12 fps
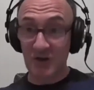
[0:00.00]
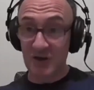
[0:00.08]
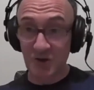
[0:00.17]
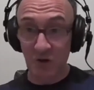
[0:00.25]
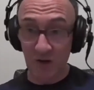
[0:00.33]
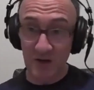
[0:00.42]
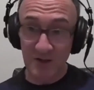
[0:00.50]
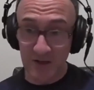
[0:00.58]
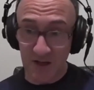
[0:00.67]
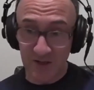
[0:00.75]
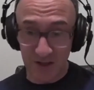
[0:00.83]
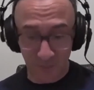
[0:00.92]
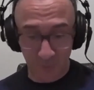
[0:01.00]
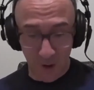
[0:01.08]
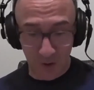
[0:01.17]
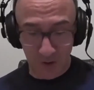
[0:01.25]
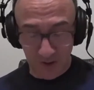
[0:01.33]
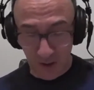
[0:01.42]
took Leeds United
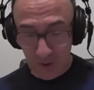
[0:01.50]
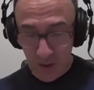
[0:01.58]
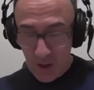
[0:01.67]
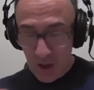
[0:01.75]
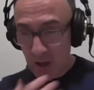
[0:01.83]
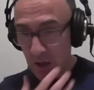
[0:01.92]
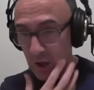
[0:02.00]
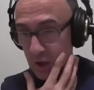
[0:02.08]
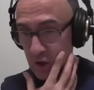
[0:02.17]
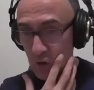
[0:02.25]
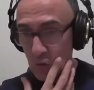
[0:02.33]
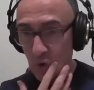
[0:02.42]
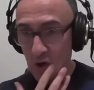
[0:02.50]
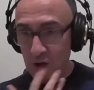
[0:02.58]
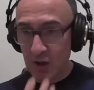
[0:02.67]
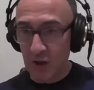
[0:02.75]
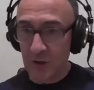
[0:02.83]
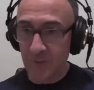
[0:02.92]
apart. So you
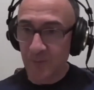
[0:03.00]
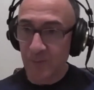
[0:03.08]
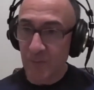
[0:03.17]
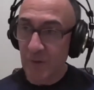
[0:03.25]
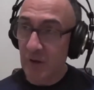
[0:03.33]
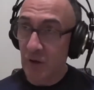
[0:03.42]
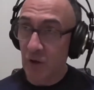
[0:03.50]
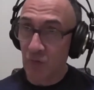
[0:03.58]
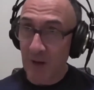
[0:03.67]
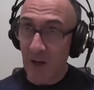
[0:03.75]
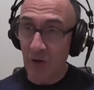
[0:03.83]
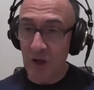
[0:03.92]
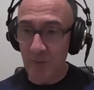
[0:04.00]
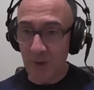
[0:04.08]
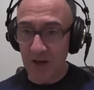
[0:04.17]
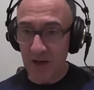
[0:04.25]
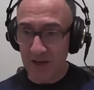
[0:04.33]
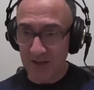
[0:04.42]
wonder, Raul
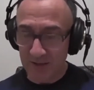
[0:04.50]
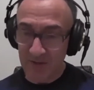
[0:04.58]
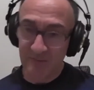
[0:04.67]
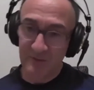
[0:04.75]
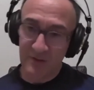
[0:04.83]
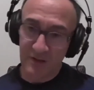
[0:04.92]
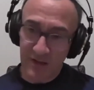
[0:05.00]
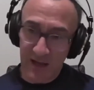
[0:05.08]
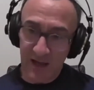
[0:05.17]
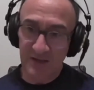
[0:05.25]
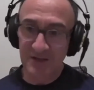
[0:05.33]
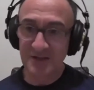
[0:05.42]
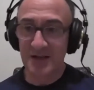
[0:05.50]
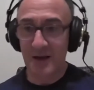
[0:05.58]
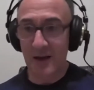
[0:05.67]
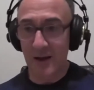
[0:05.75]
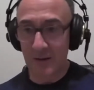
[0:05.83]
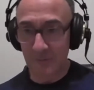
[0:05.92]
Jimenez, yes,
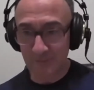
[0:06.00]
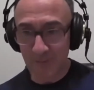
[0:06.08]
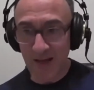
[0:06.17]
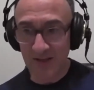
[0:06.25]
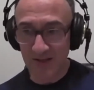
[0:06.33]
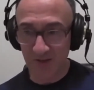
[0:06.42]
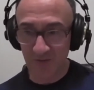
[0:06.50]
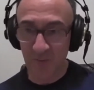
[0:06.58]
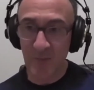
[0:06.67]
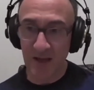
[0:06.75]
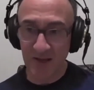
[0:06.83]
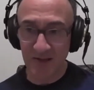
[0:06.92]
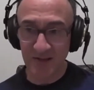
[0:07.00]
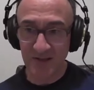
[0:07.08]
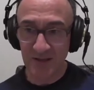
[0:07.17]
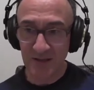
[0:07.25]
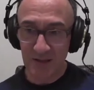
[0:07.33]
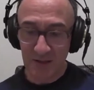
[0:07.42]
massive miss,
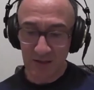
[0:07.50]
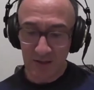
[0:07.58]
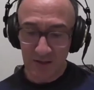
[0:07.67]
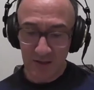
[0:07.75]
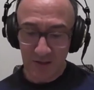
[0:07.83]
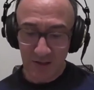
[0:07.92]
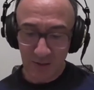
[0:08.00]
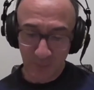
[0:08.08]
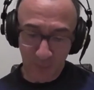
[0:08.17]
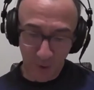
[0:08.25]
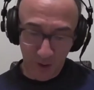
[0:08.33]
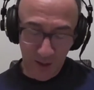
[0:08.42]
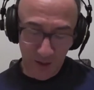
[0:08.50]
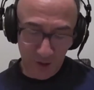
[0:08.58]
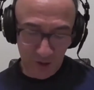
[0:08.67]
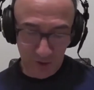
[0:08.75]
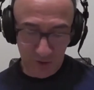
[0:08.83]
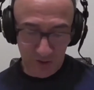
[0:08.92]
but he
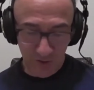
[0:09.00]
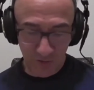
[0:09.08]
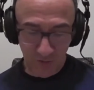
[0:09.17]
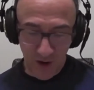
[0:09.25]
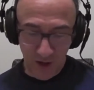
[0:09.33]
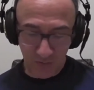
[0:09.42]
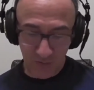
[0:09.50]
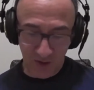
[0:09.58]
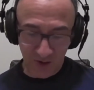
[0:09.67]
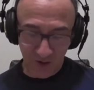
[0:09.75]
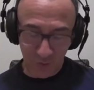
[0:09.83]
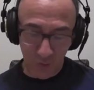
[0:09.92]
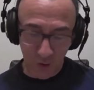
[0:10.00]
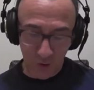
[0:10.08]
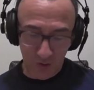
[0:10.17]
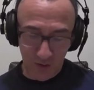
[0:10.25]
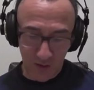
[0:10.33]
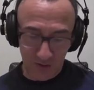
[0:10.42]
shouldn't define that squad.
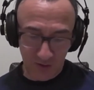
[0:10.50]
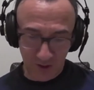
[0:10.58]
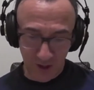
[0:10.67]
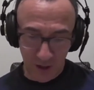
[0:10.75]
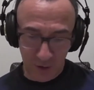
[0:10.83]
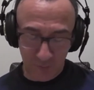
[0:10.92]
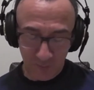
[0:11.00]
And so